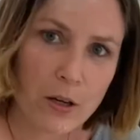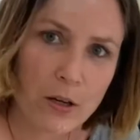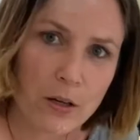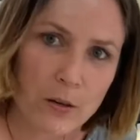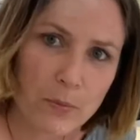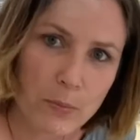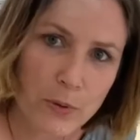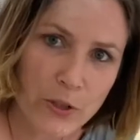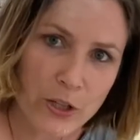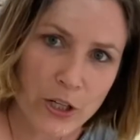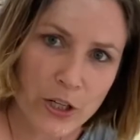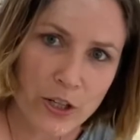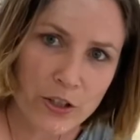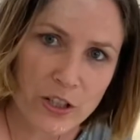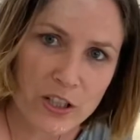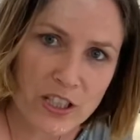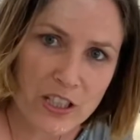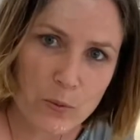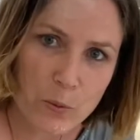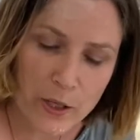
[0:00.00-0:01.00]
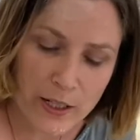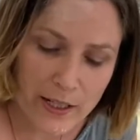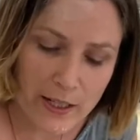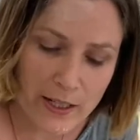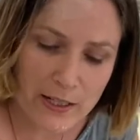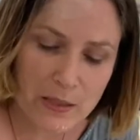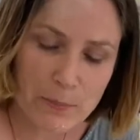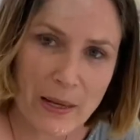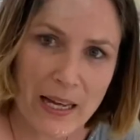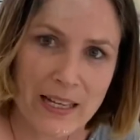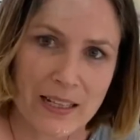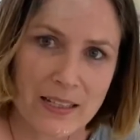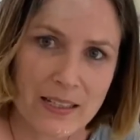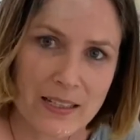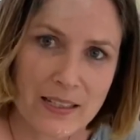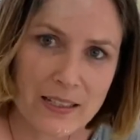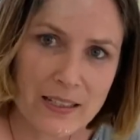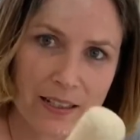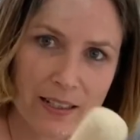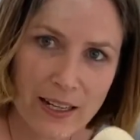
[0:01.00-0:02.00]
put it on your working space,
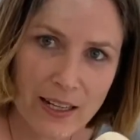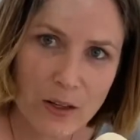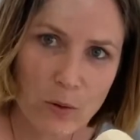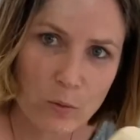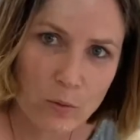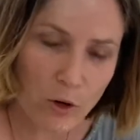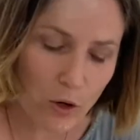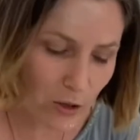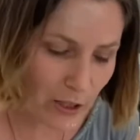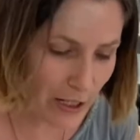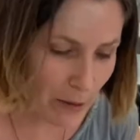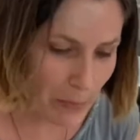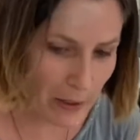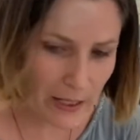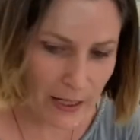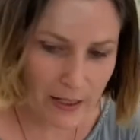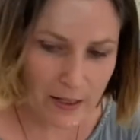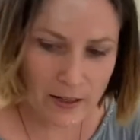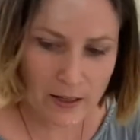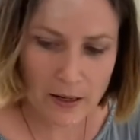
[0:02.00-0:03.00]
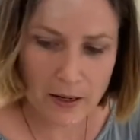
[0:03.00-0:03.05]
get a rolling pin.